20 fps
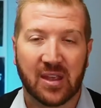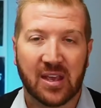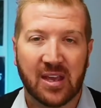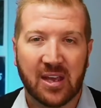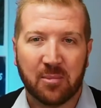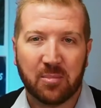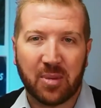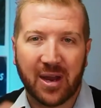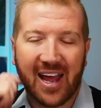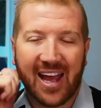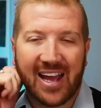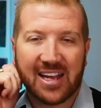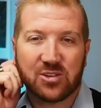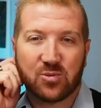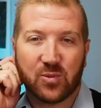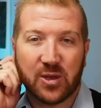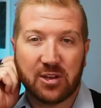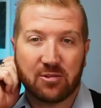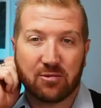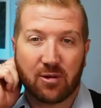But as we
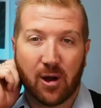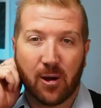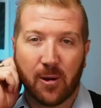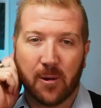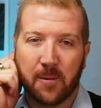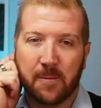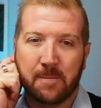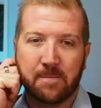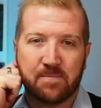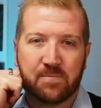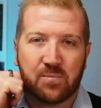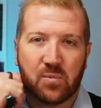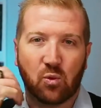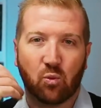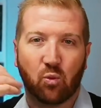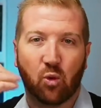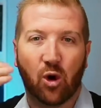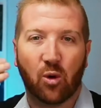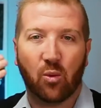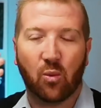grow,
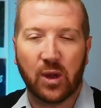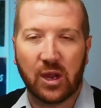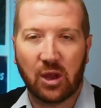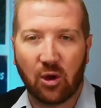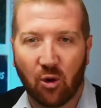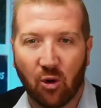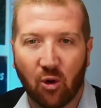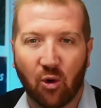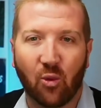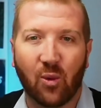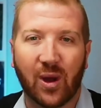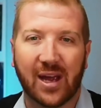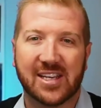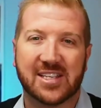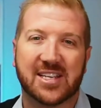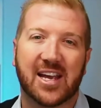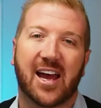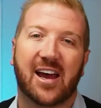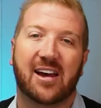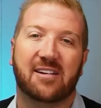what we always
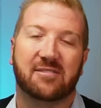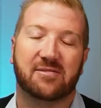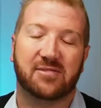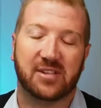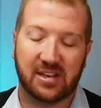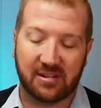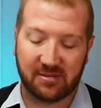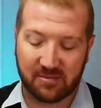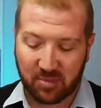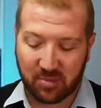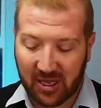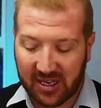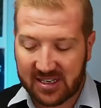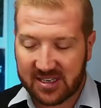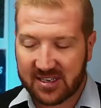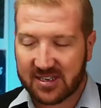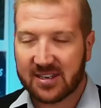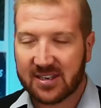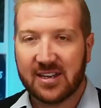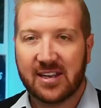have in
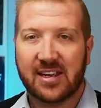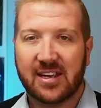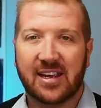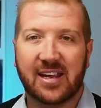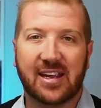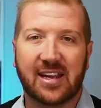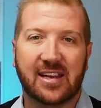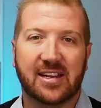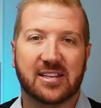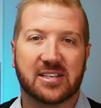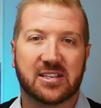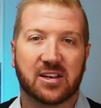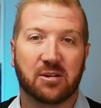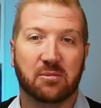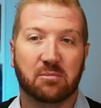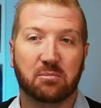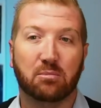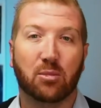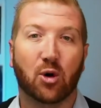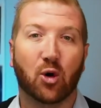place is
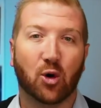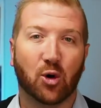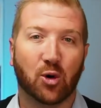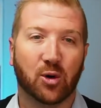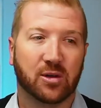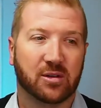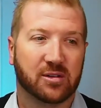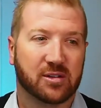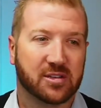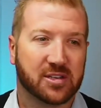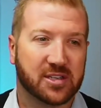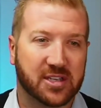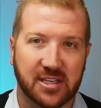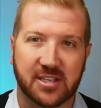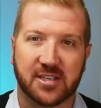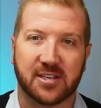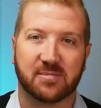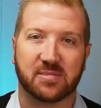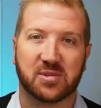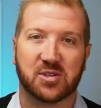more
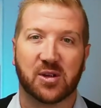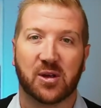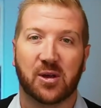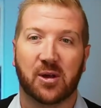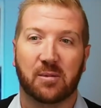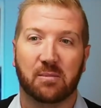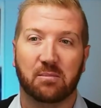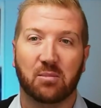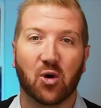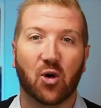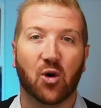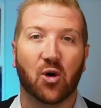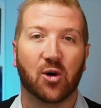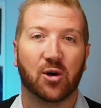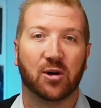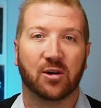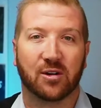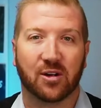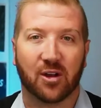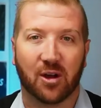systems, more
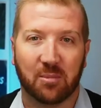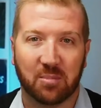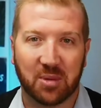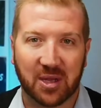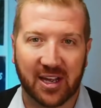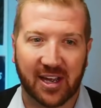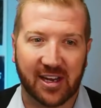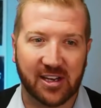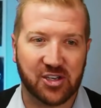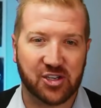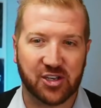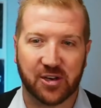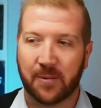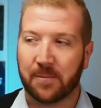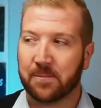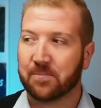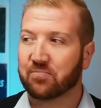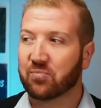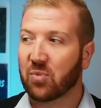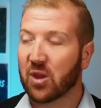complication,
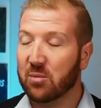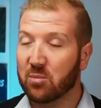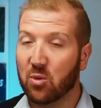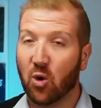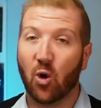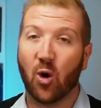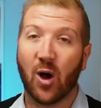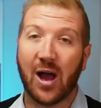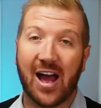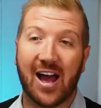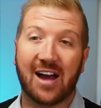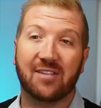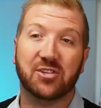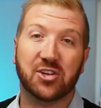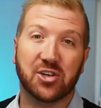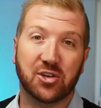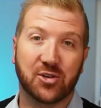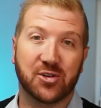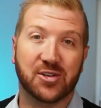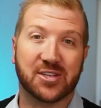more
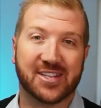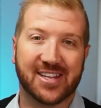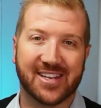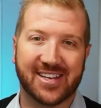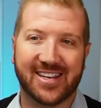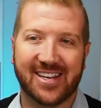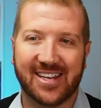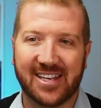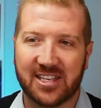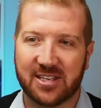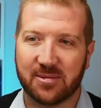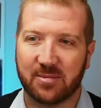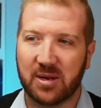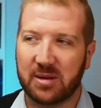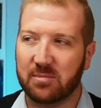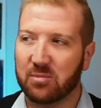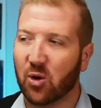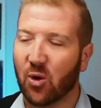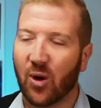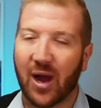avenues that need to be
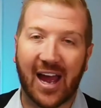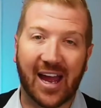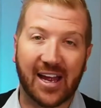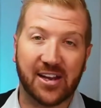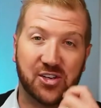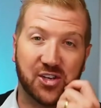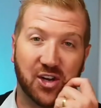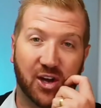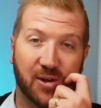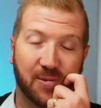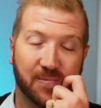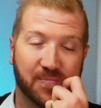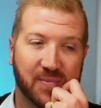more agile,